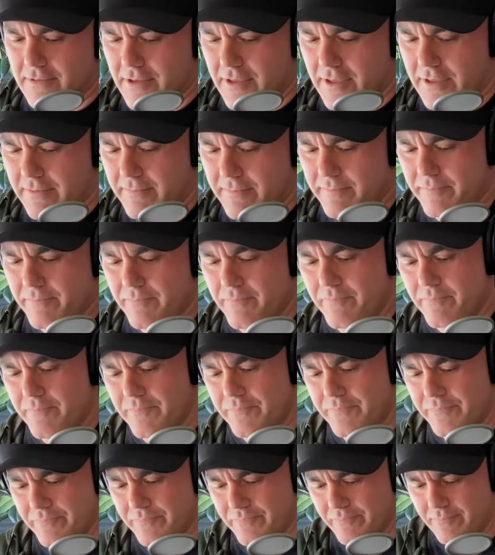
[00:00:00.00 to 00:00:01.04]

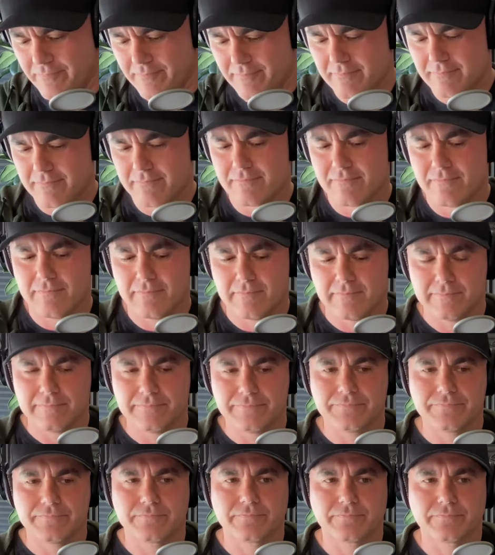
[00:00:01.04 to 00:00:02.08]

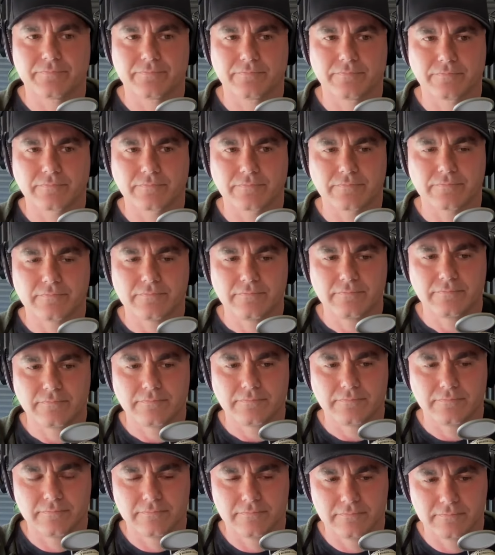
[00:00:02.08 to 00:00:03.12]

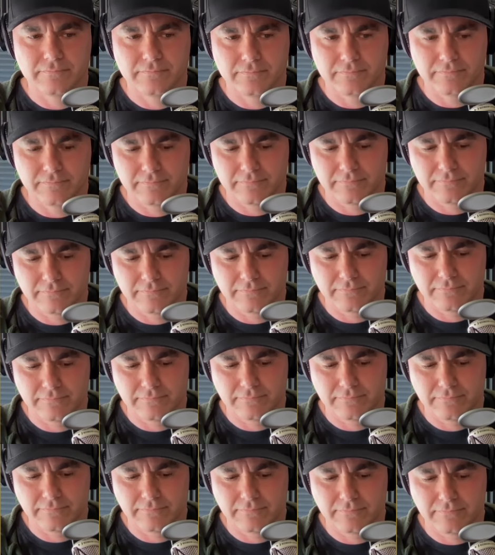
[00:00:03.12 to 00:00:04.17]

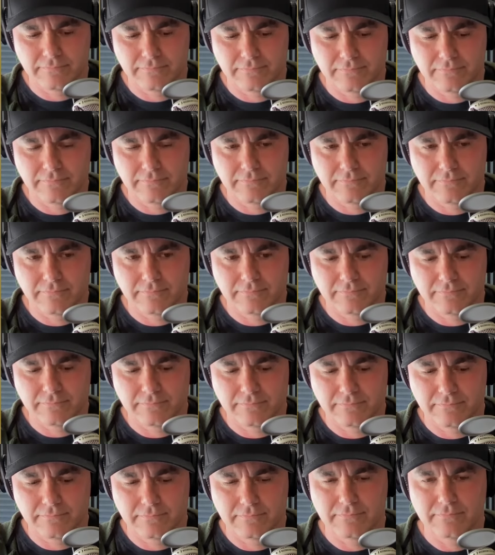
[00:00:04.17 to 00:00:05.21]

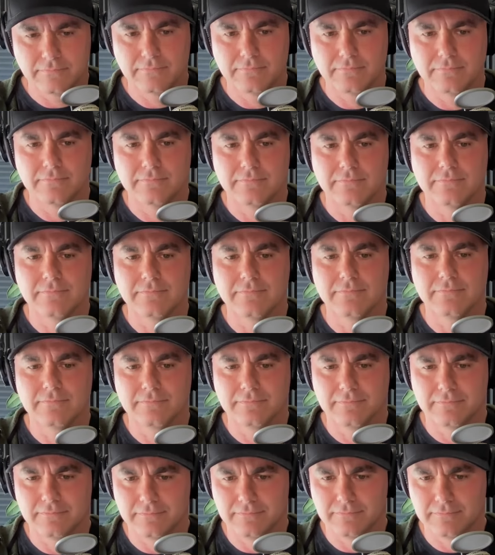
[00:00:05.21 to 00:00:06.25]

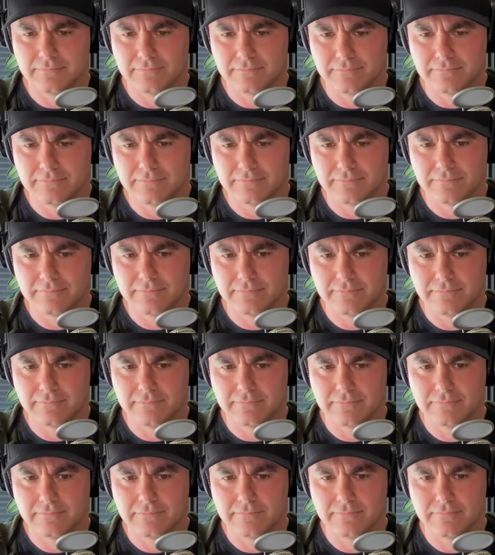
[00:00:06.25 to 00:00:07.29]

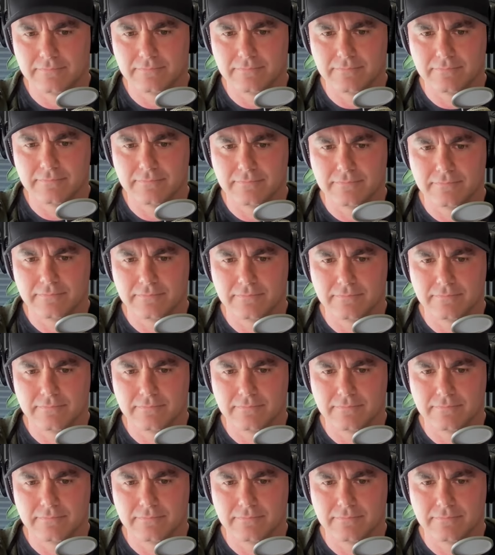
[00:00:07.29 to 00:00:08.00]
The person shown says nothing.